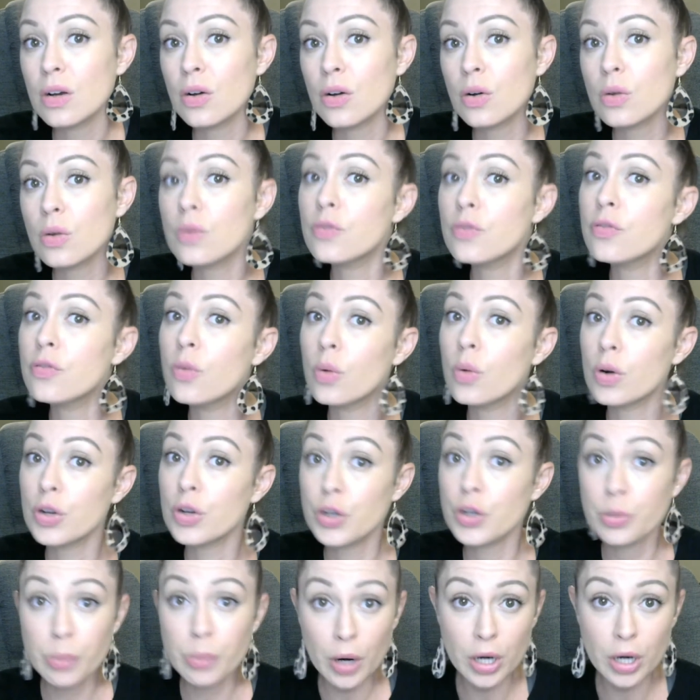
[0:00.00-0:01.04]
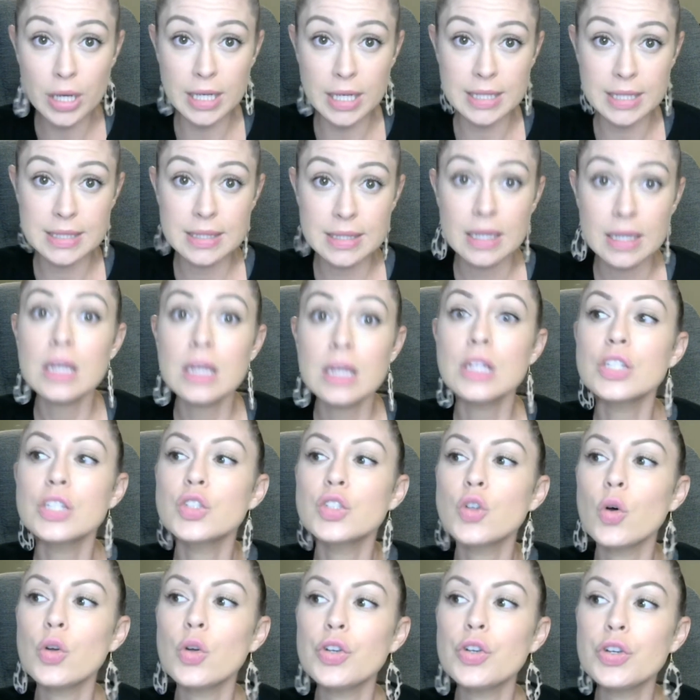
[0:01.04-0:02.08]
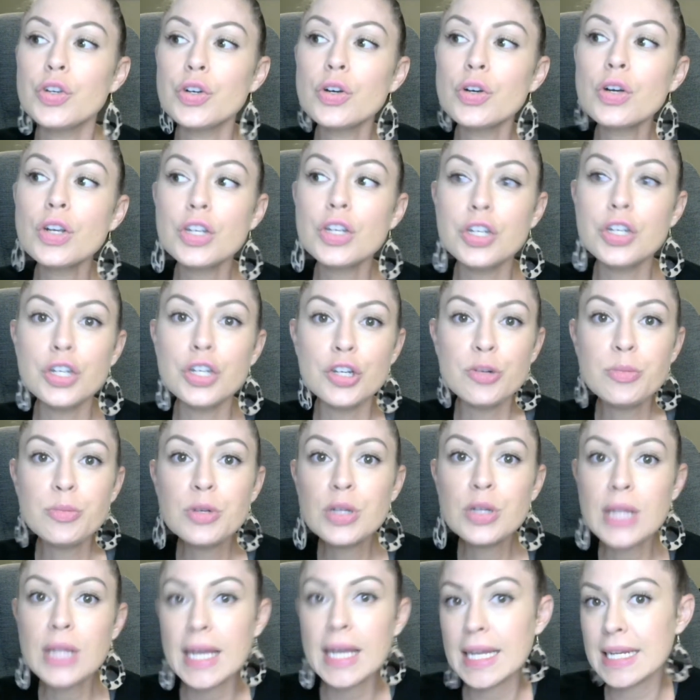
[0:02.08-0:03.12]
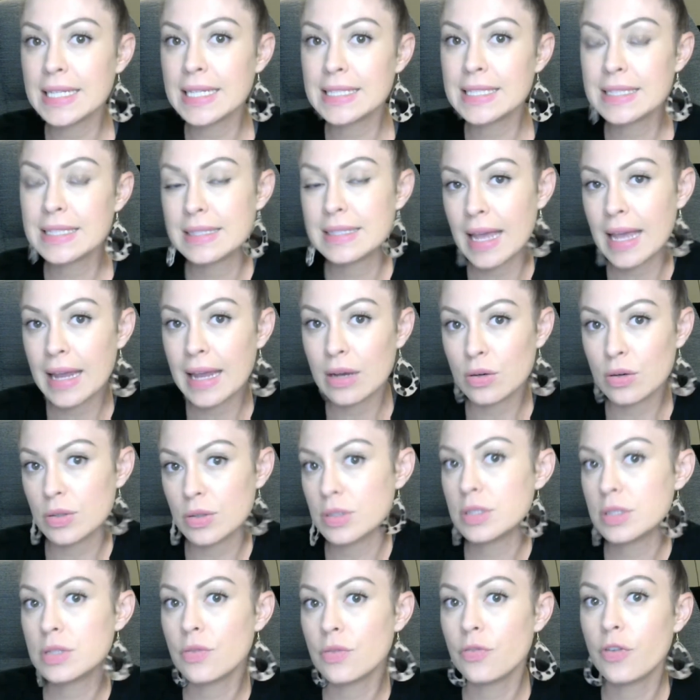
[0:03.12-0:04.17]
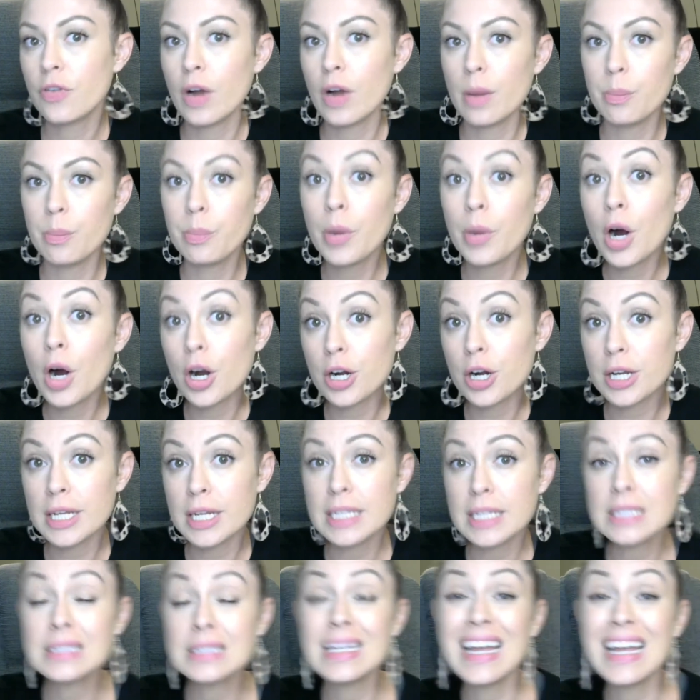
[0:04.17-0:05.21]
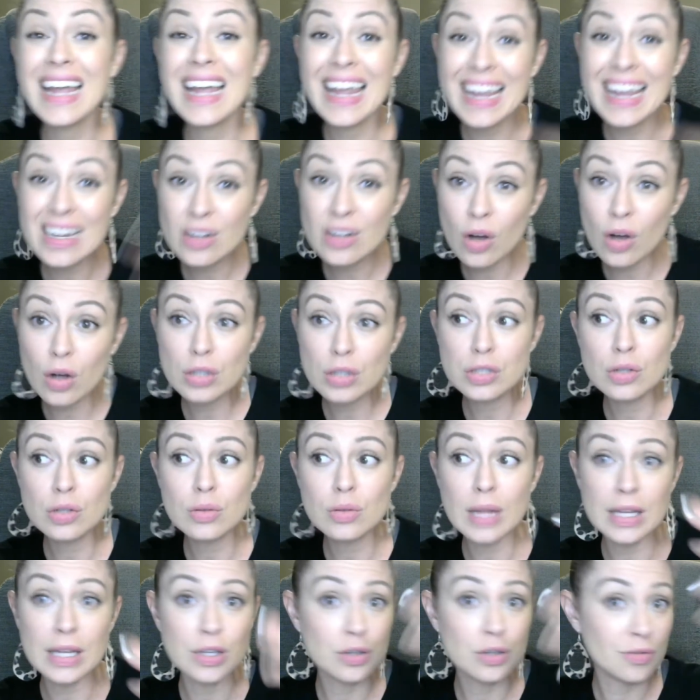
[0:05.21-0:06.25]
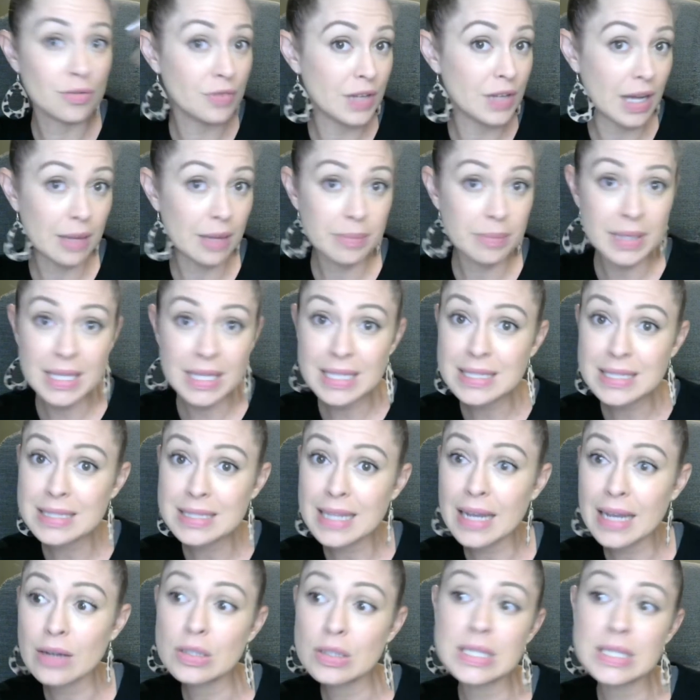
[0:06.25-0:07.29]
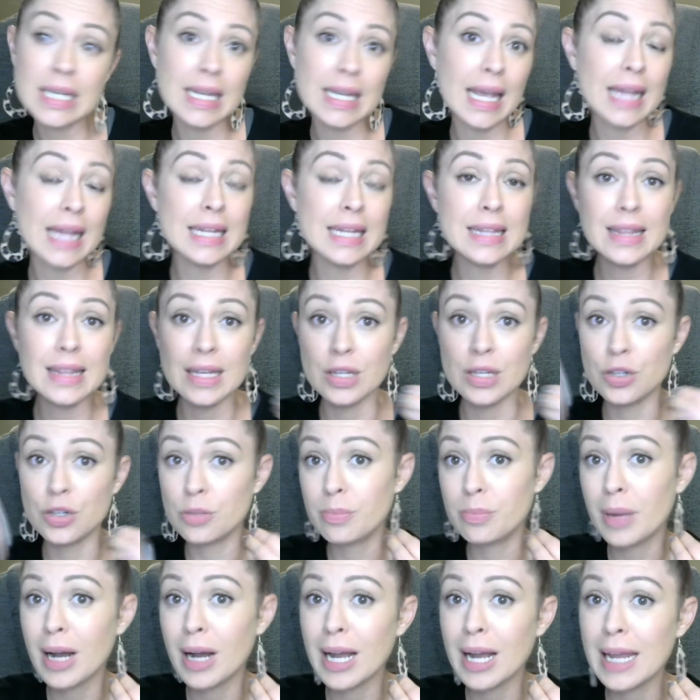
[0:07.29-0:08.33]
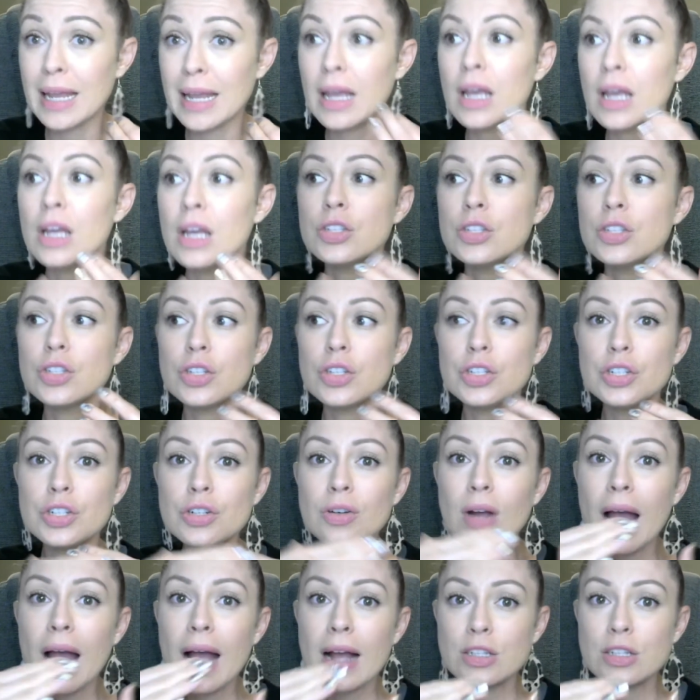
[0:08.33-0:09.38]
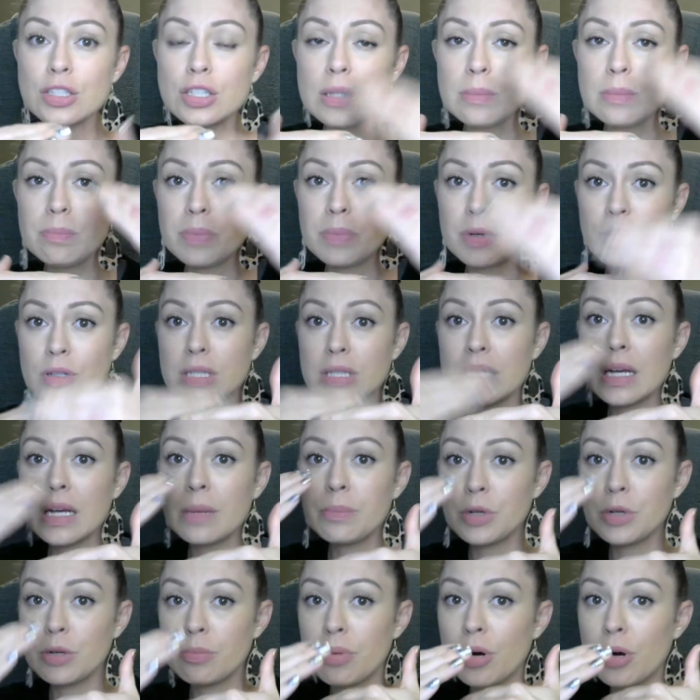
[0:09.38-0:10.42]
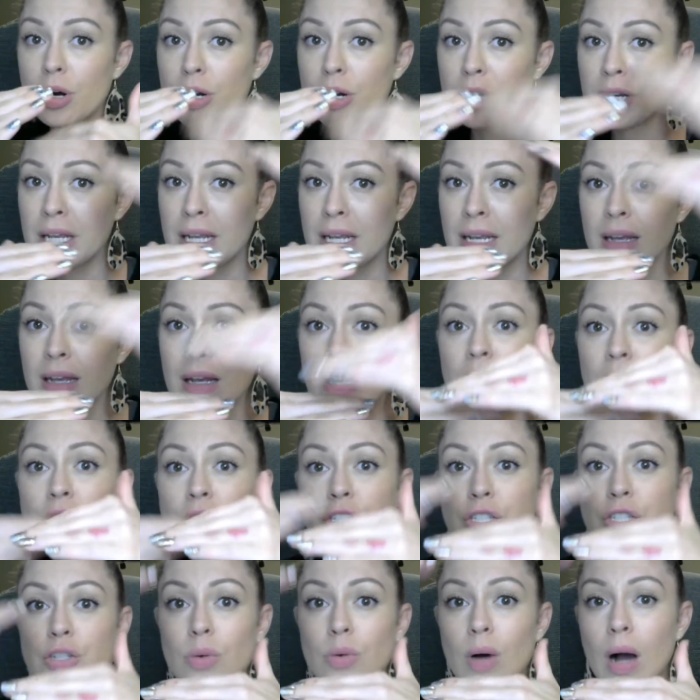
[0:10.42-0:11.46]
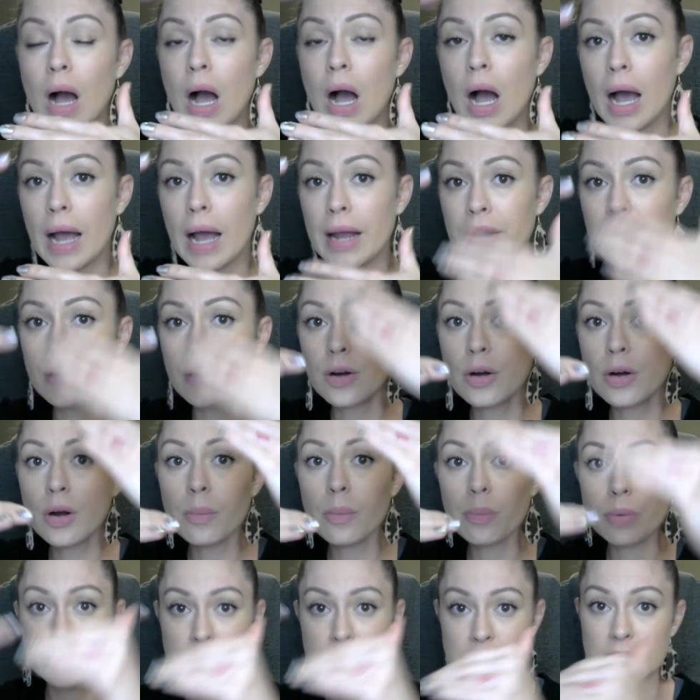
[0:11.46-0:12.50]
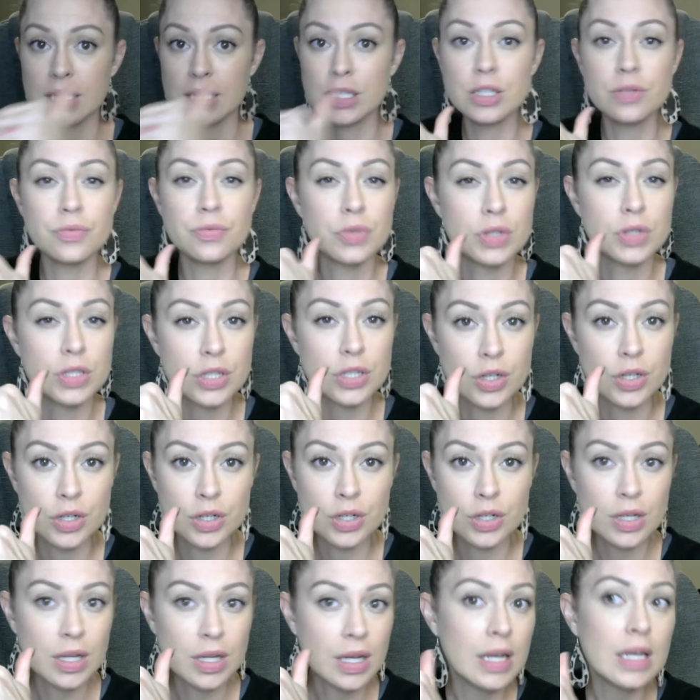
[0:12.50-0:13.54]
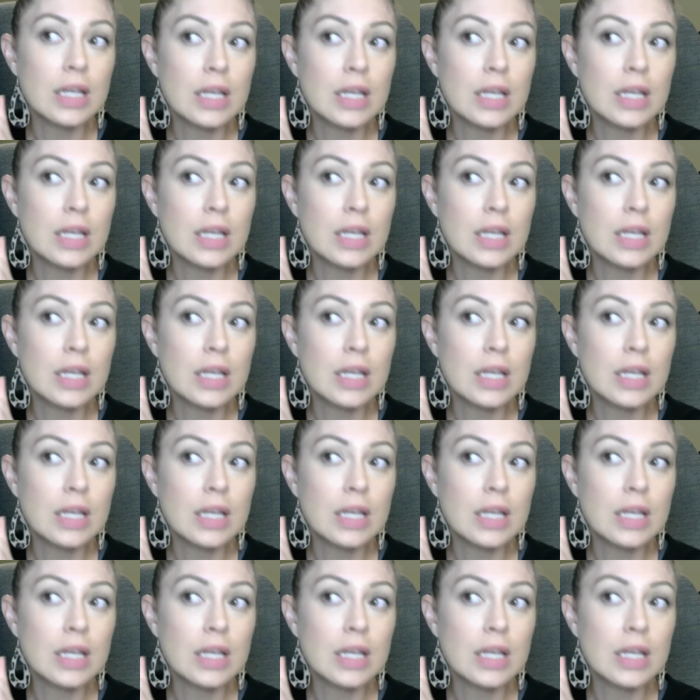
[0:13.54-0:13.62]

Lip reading: for your parties. So you're accumulating sales from parties and also like your VIP sales and anything you're buying. So you're actually building up your party to a higher percentage of return.